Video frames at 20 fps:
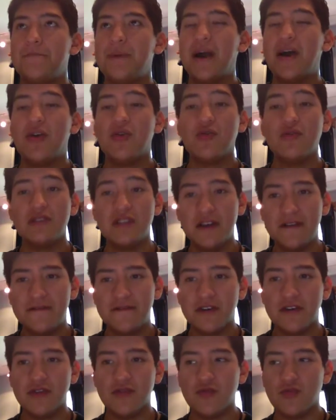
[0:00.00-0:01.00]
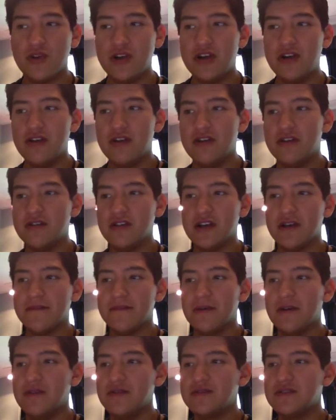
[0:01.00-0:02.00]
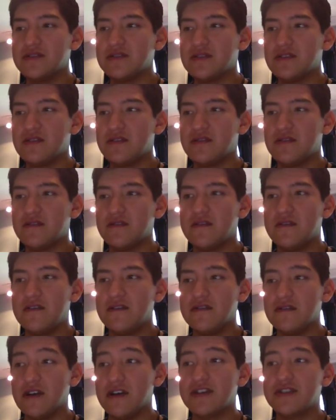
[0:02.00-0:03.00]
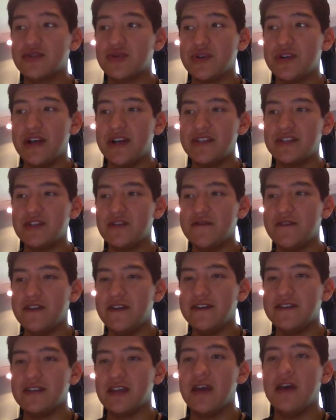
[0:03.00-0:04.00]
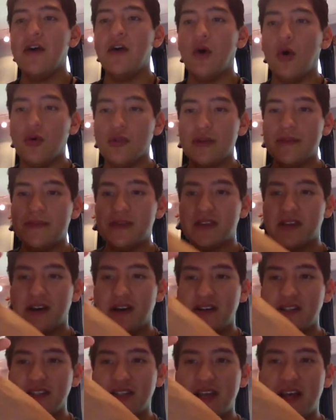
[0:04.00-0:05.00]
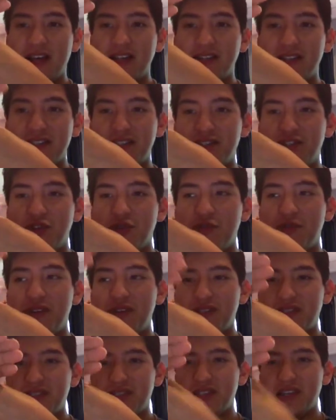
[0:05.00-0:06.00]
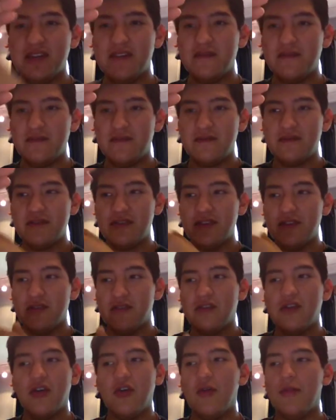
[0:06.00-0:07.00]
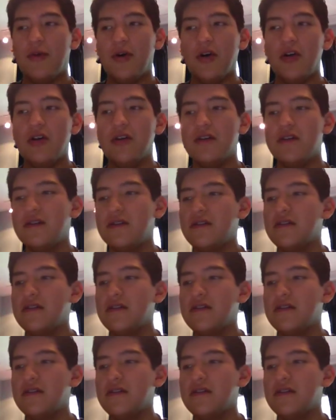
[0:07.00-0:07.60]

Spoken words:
lift on the rear like most luxury SUVs, only because it has these two pieces that go apart.